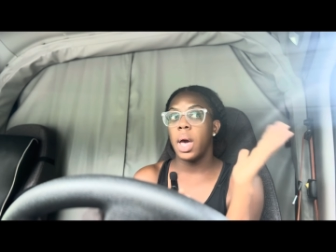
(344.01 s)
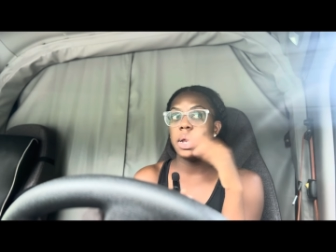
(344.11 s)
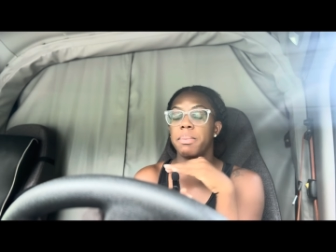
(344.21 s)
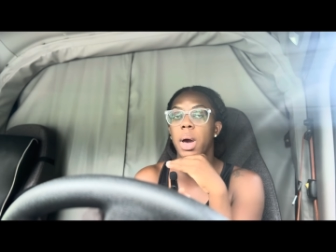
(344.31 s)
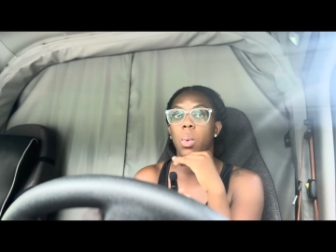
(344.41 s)
I
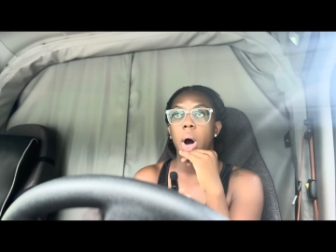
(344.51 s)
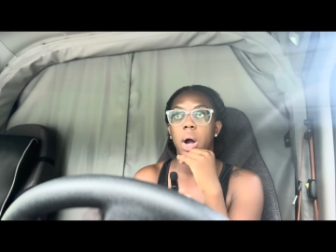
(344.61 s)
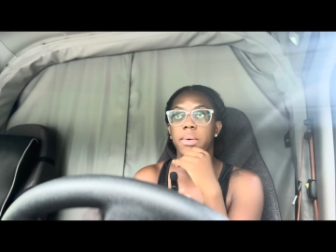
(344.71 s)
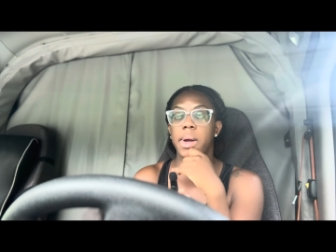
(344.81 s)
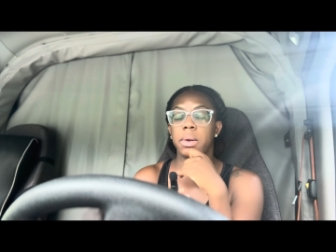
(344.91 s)
did my
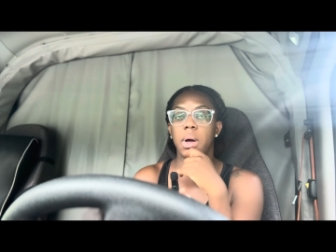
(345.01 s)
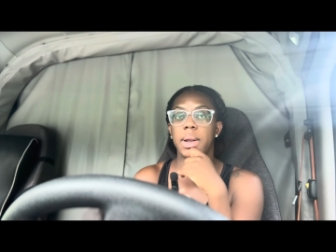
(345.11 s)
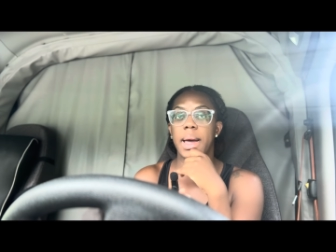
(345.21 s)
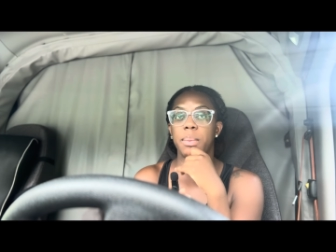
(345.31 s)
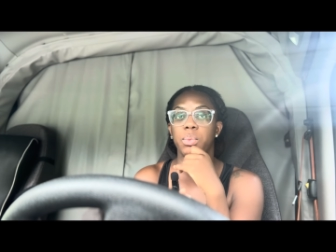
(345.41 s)
walk around and
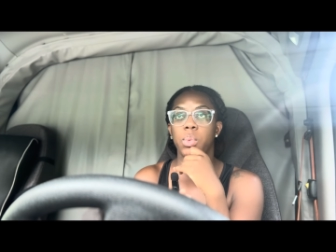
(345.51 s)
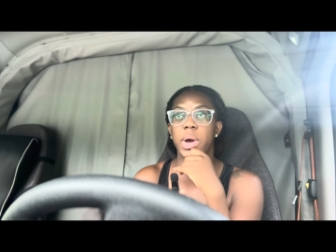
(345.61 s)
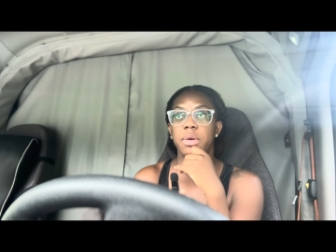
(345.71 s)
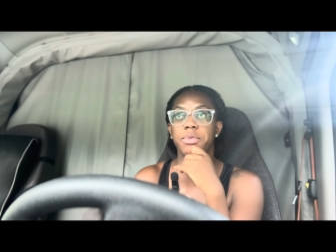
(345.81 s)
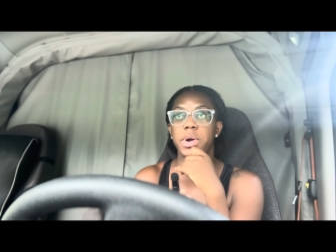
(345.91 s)
all that. I'm
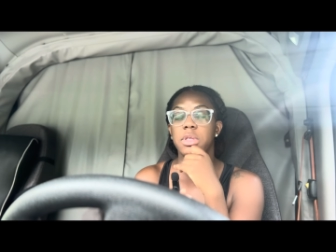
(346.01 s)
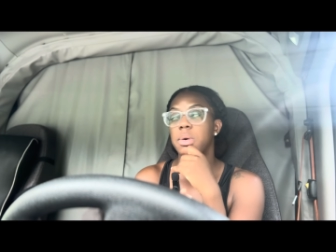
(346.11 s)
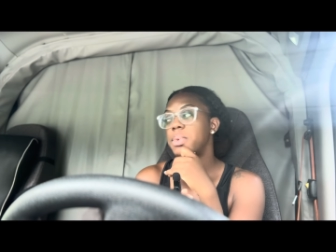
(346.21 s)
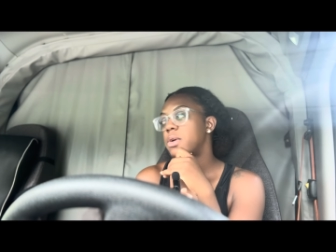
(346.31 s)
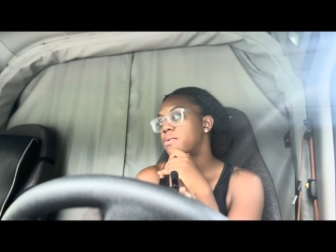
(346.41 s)
waiting for it
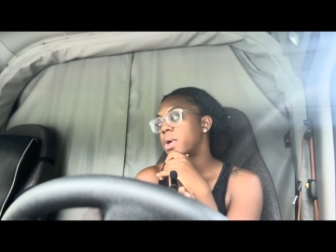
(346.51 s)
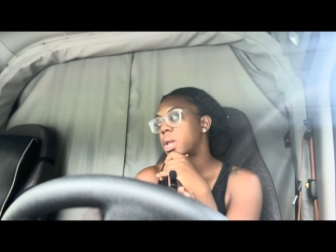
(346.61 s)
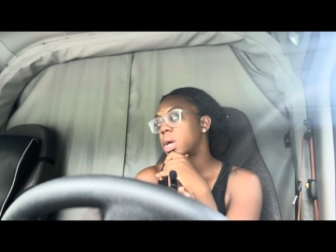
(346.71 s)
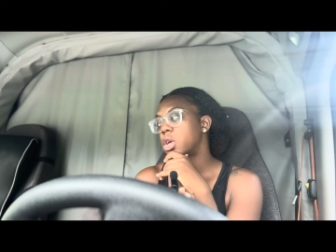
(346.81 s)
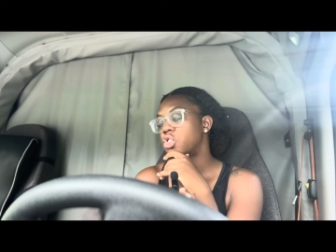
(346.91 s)
to be
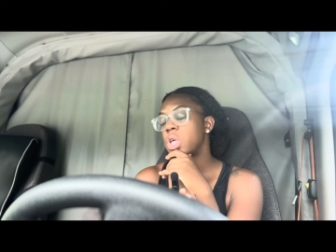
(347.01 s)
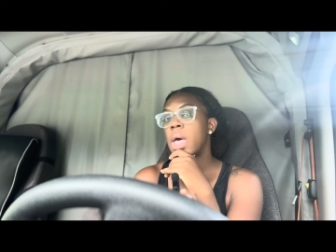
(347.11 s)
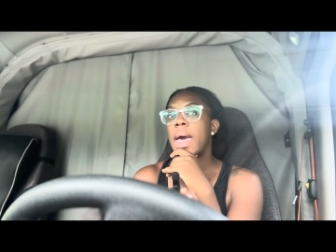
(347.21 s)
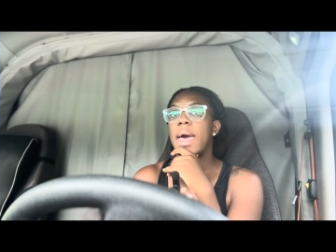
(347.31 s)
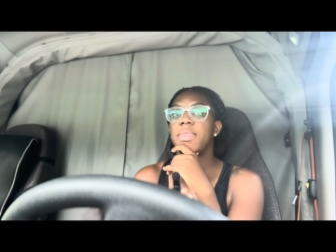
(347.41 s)
finished,
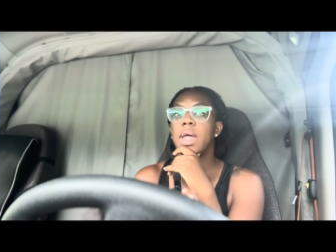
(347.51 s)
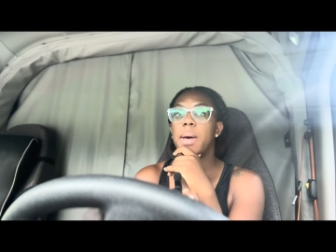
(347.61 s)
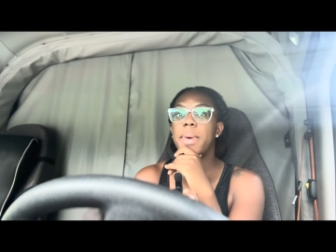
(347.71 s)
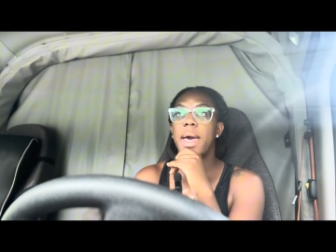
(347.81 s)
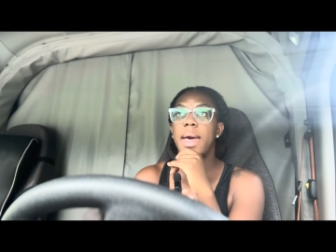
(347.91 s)
and then
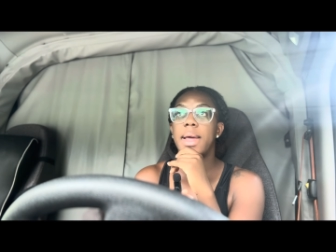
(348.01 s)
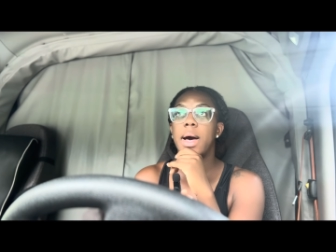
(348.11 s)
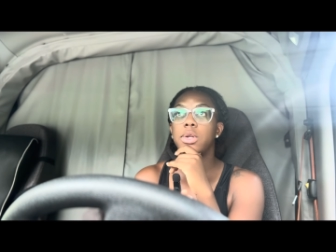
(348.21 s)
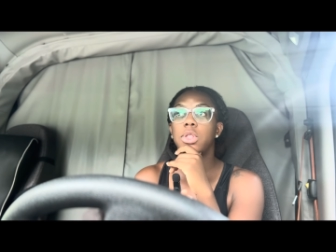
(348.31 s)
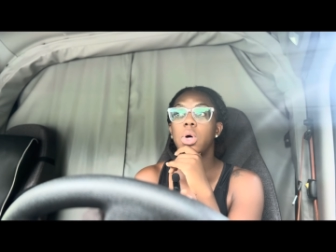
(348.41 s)
I'm going to head out.